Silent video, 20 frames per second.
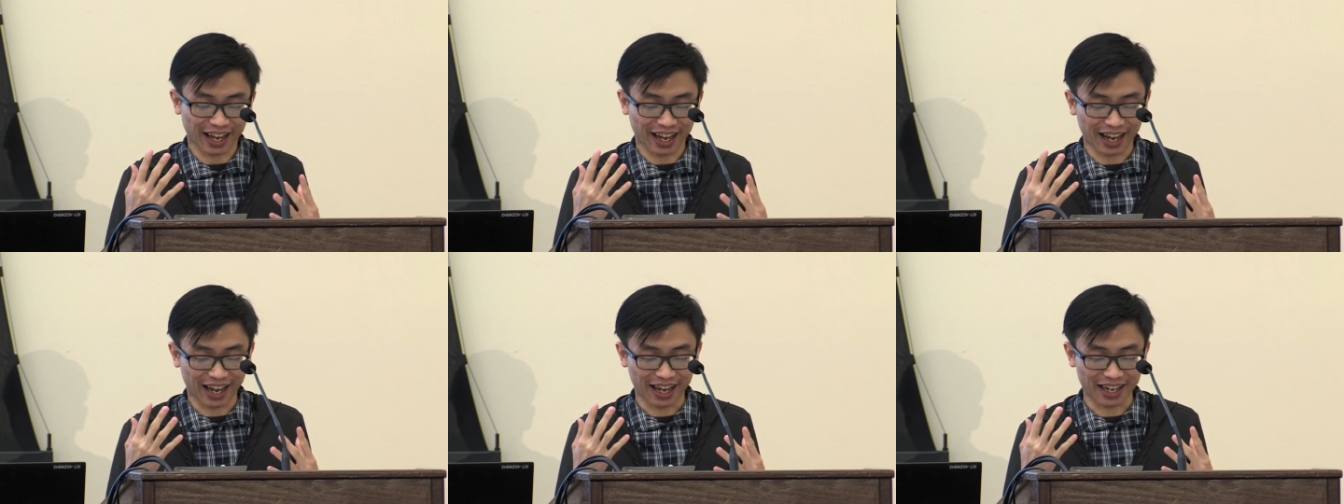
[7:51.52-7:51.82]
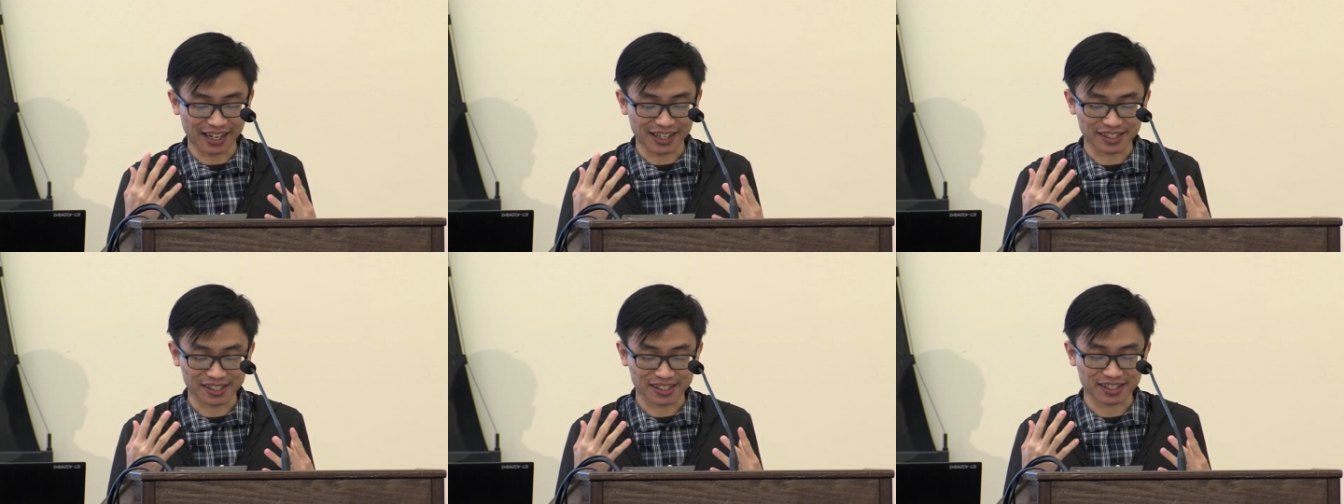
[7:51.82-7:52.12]

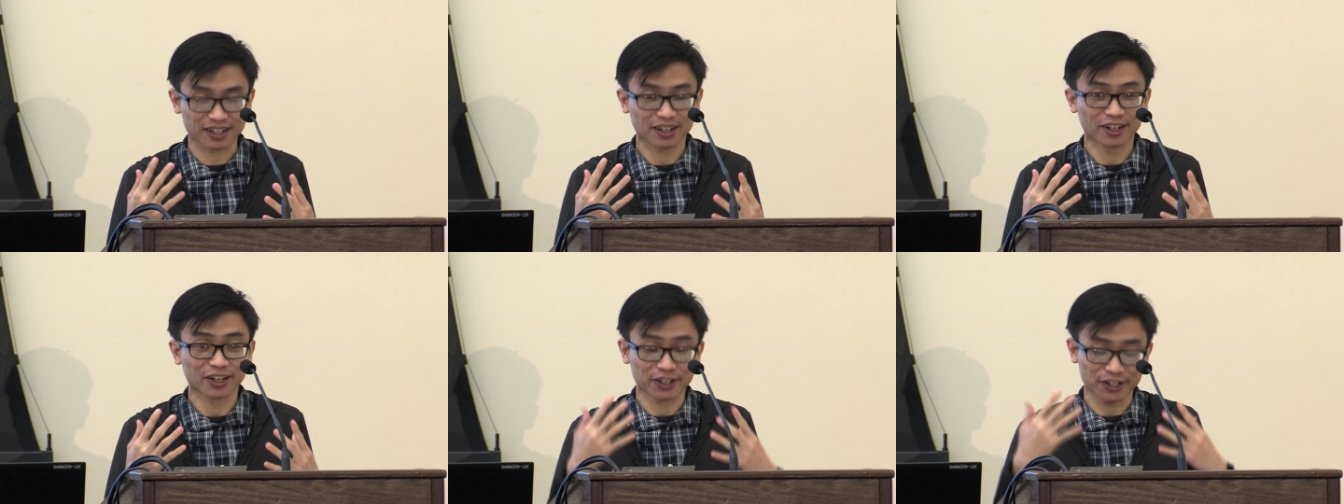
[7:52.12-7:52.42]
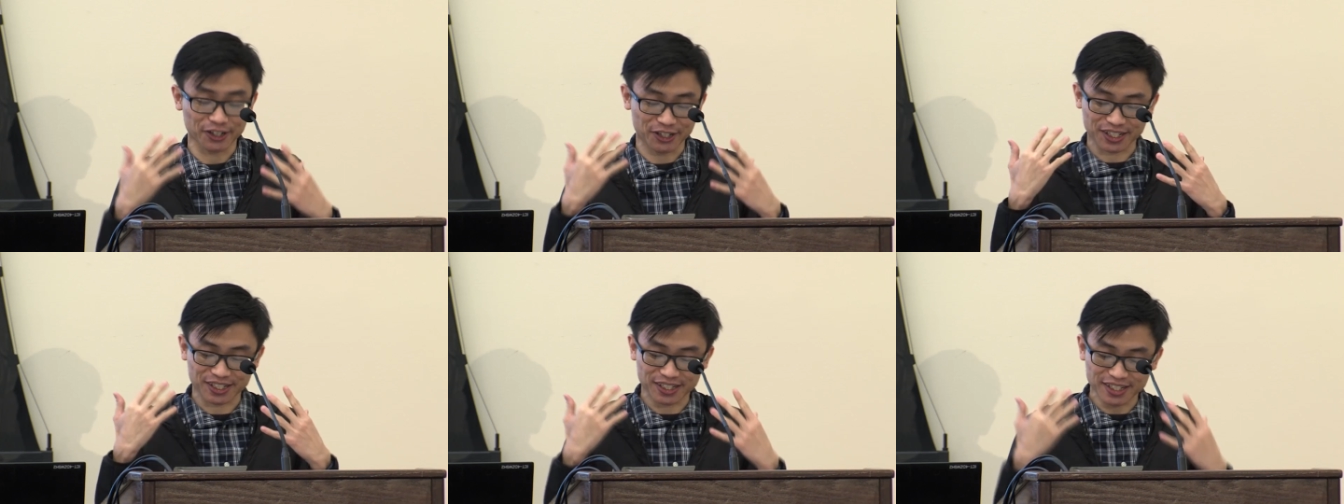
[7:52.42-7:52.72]
as
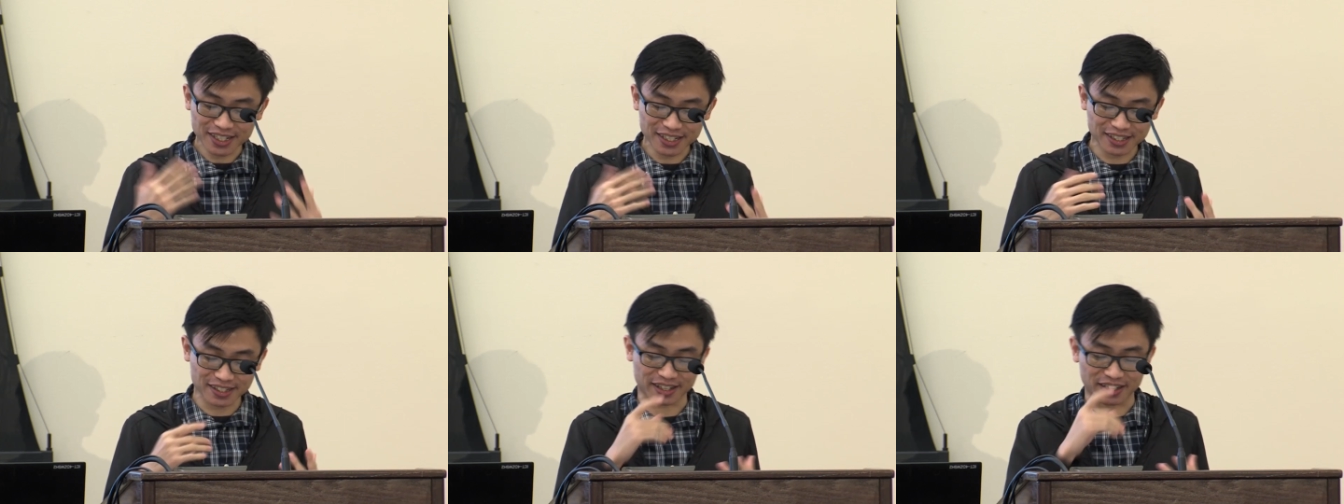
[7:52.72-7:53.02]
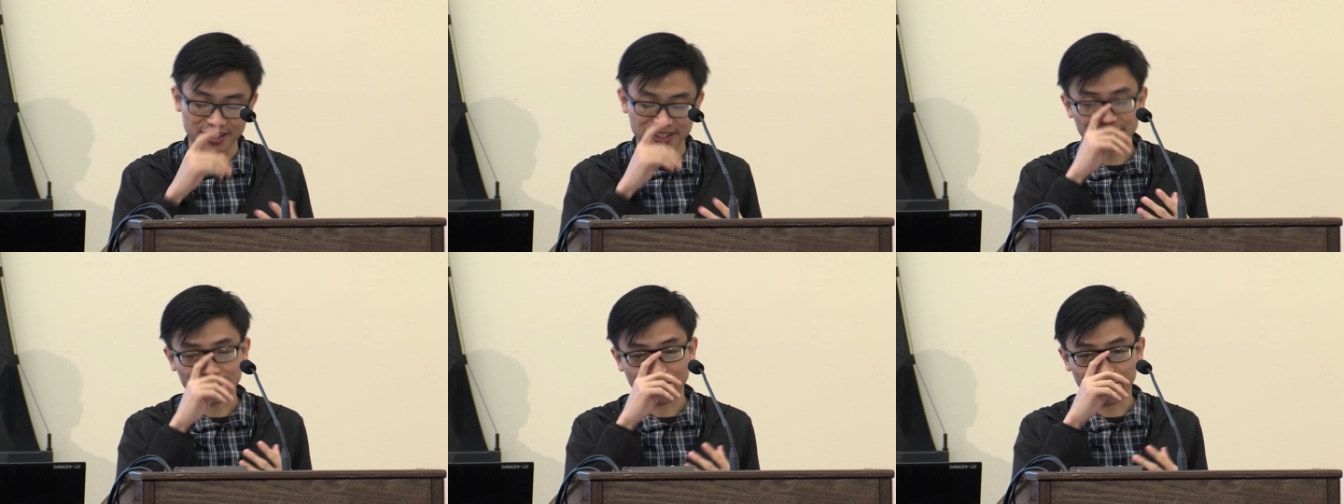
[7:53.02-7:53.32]
her
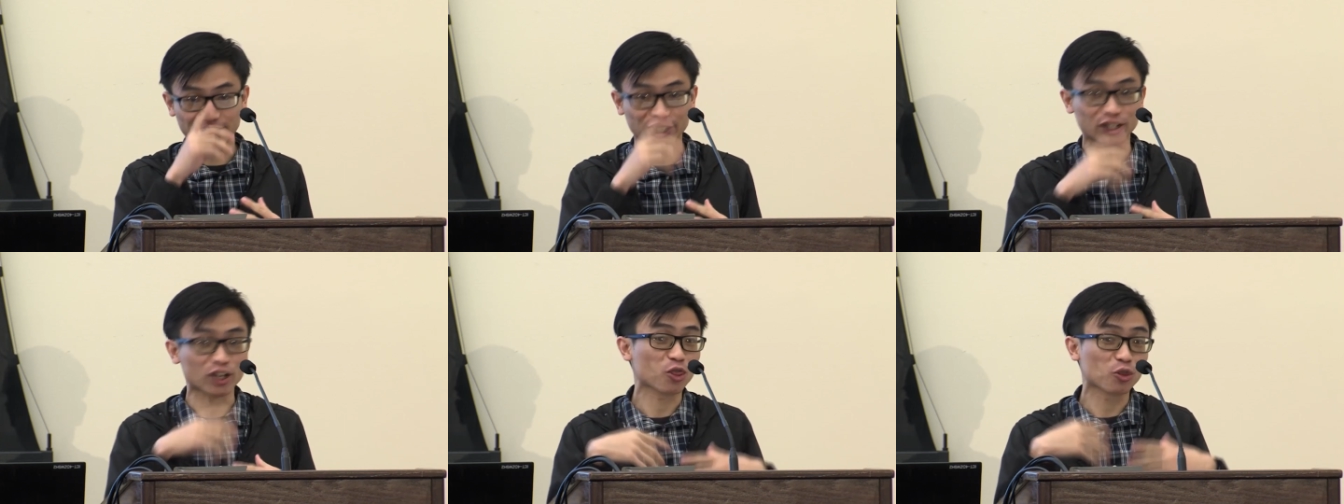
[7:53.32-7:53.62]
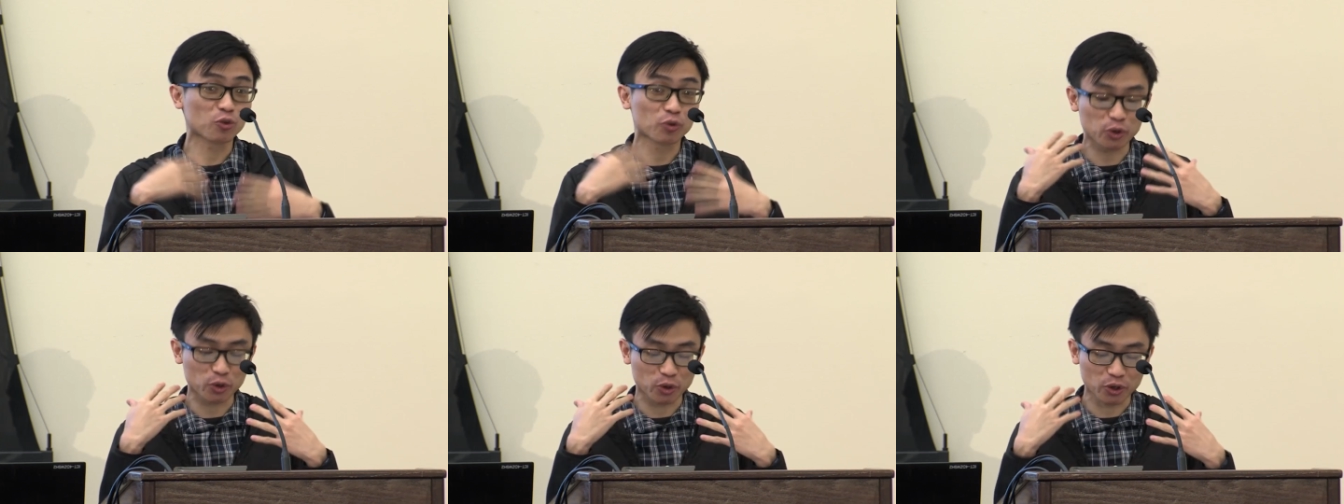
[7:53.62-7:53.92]
assistant, and
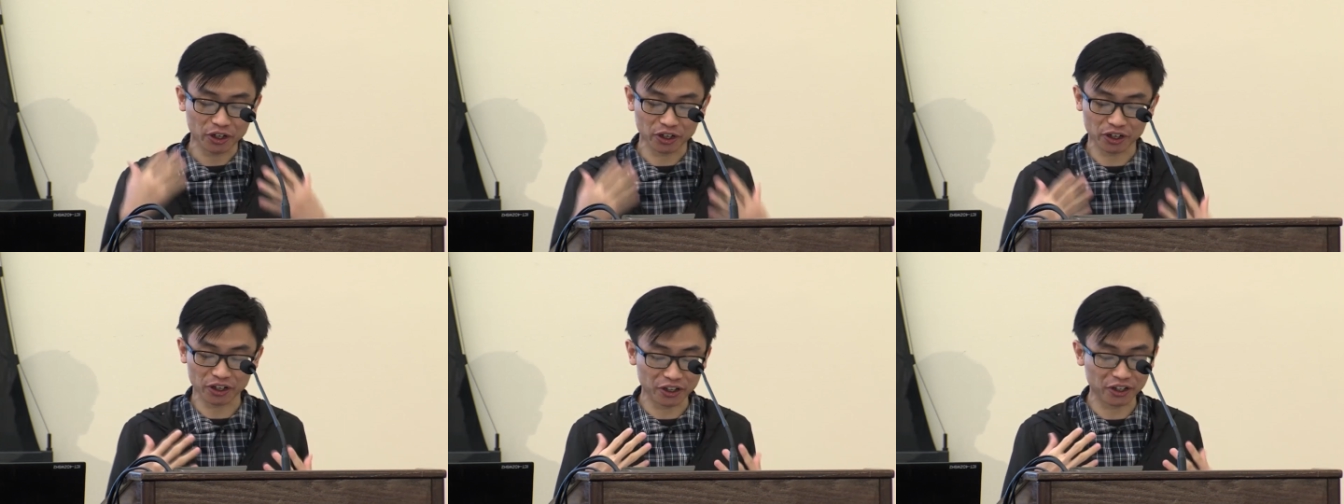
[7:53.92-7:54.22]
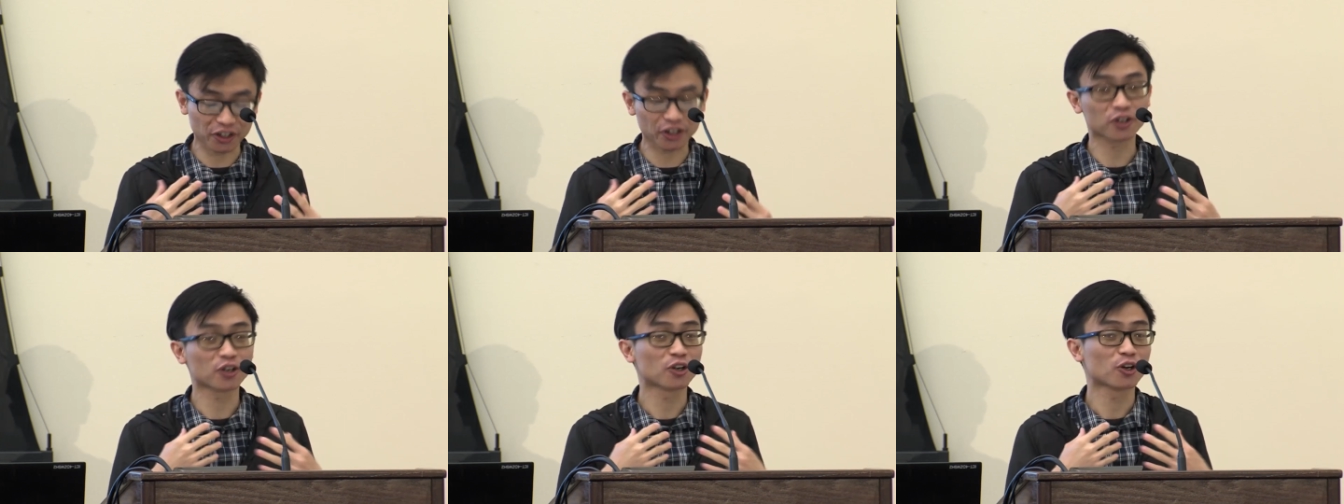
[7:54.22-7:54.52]
through
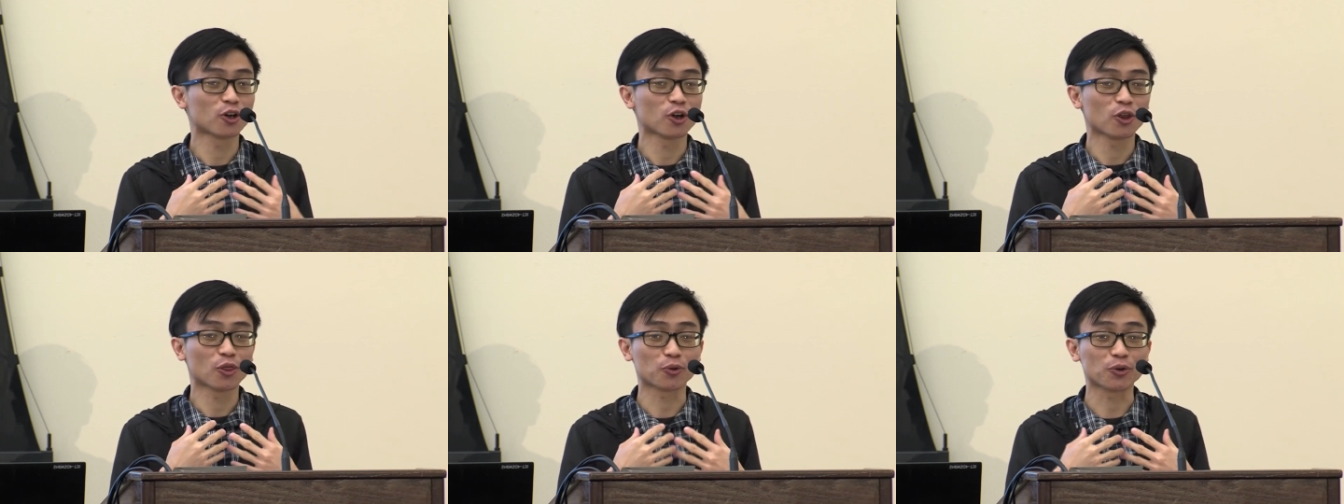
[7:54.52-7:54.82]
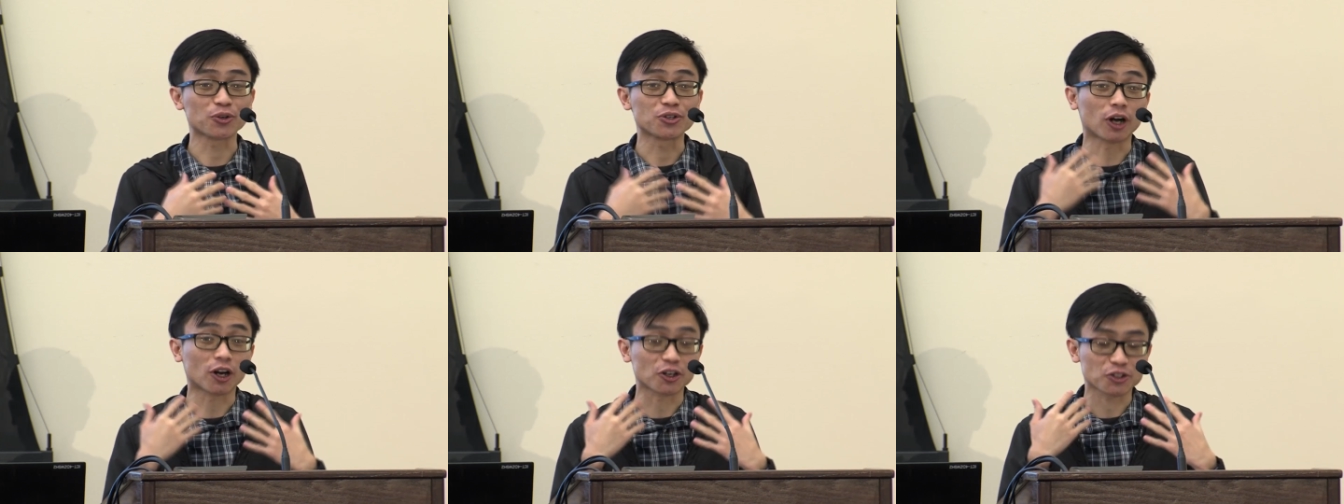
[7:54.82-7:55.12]
her through
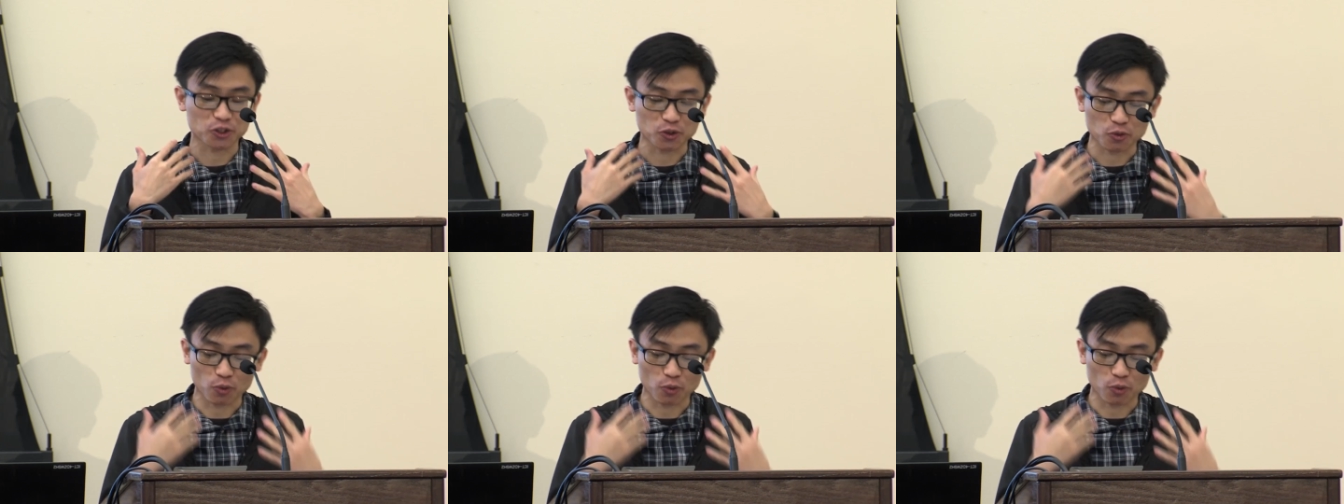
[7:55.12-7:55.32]
Dr.